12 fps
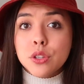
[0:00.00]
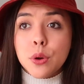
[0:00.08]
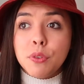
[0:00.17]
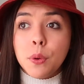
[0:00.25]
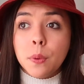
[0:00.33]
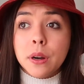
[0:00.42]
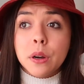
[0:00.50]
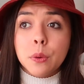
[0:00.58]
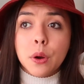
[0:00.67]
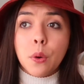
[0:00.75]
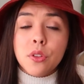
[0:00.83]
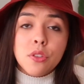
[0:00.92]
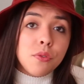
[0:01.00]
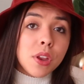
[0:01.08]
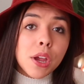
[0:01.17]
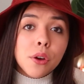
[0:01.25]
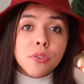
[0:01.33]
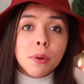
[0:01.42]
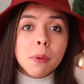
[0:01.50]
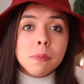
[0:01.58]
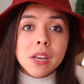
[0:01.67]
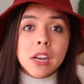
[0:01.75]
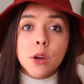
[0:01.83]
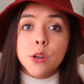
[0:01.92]
So if you want to record the video from a
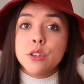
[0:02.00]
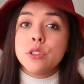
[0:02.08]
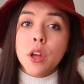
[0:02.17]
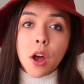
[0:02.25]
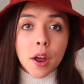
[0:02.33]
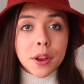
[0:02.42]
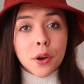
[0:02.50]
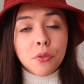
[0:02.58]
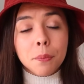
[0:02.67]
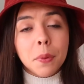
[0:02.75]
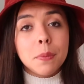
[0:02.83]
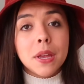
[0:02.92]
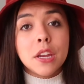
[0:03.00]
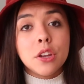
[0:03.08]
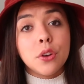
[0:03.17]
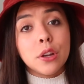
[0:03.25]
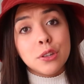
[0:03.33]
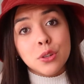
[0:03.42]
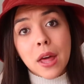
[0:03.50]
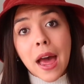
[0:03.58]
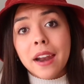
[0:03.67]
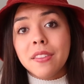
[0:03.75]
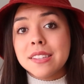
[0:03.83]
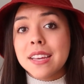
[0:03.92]
meeting or just the audio from a meeting, you can do
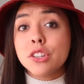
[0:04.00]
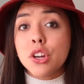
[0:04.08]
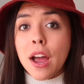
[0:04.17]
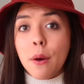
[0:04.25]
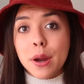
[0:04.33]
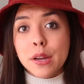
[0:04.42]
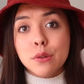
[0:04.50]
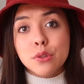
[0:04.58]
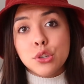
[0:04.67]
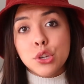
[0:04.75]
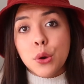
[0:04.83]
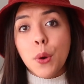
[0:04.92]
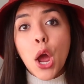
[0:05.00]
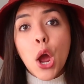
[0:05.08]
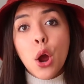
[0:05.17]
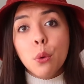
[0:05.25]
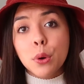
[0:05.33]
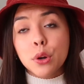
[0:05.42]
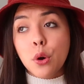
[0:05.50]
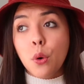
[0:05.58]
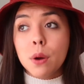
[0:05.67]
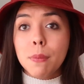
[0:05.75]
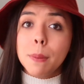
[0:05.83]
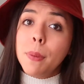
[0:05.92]
that. That's actually how I used to
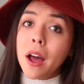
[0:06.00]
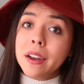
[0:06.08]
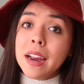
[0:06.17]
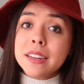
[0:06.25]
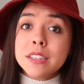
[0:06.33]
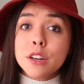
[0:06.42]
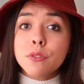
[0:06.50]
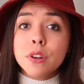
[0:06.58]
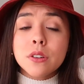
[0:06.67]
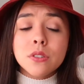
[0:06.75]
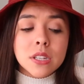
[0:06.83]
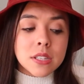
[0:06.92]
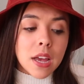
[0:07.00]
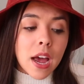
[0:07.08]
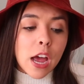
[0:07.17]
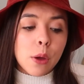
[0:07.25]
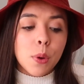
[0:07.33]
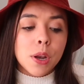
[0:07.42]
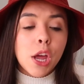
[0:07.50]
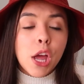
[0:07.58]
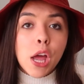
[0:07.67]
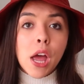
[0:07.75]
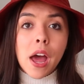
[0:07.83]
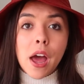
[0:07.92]
record my podcast interviews, is I would
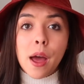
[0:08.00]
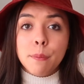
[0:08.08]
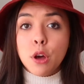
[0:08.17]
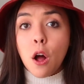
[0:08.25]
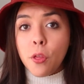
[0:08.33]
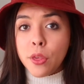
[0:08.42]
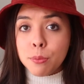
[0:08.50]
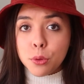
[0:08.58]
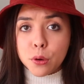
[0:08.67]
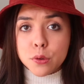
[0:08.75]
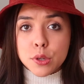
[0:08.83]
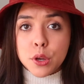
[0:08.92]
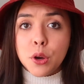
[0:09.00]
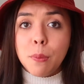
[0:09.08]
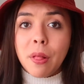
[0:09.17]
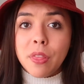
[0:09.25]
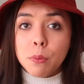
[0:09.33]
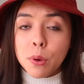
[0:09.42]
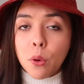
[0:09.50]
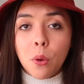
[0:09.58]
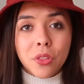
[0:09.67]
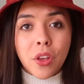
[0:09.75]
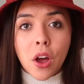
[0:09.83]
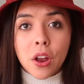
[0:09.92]
um, call them through Zoom and then
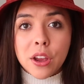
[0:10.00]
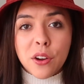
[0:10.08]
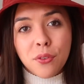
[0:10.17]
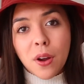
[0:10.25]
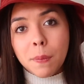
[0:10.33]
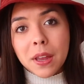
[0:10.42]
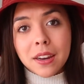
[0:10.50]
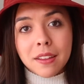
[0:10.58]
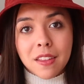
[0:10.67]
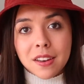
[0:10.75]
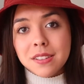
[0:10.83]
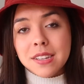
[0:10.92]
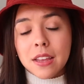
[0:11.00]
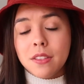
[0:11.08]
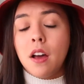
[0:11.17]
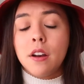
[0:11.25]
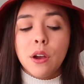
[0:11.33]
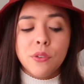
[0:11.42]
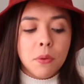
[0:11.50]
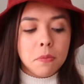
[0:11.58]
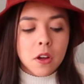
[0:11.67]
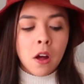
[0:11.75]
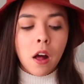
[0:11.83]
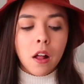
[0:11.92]
record the audio from it and then take the audio
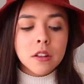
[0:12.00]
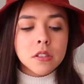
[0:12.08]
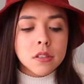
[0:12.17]
from the call.